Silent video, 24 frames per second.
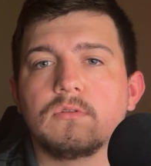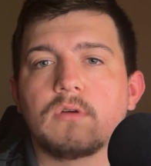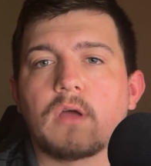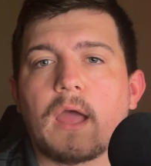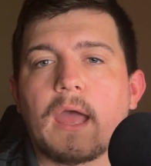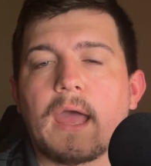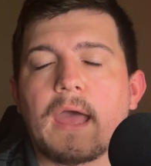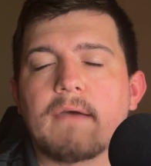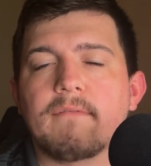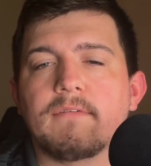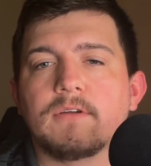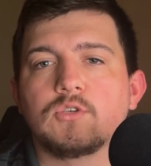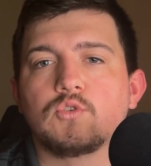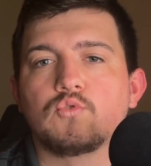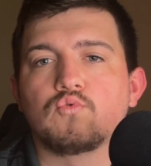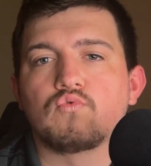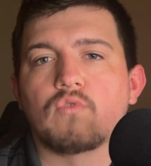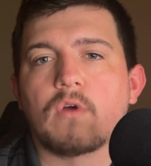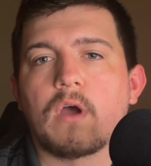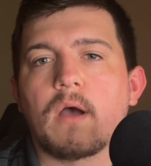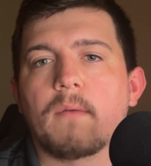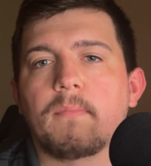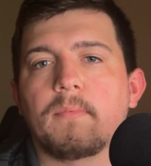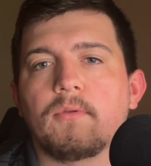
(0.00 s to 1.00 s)
have a
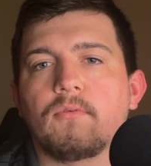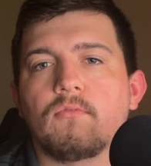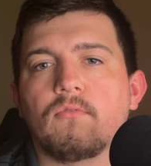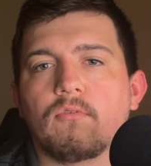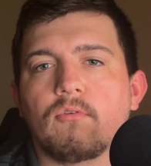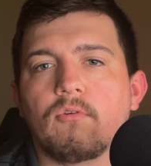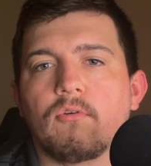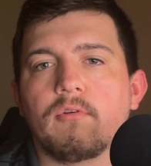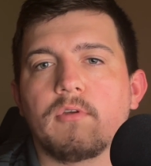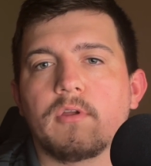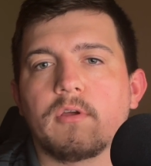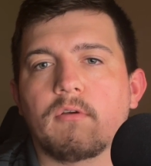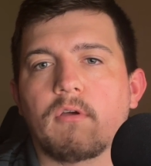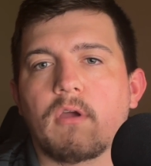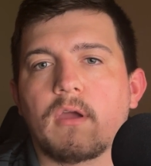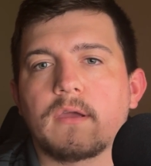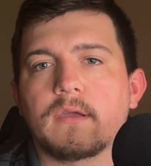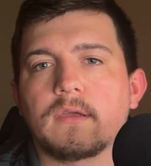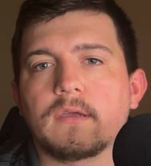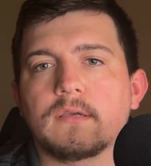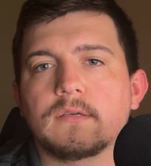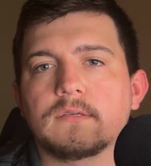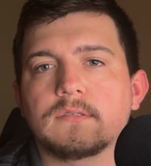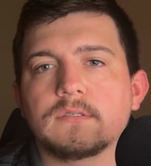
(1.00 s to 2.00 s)
drop in recruiting
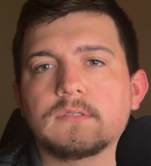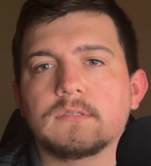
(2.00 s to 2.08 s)
rankings.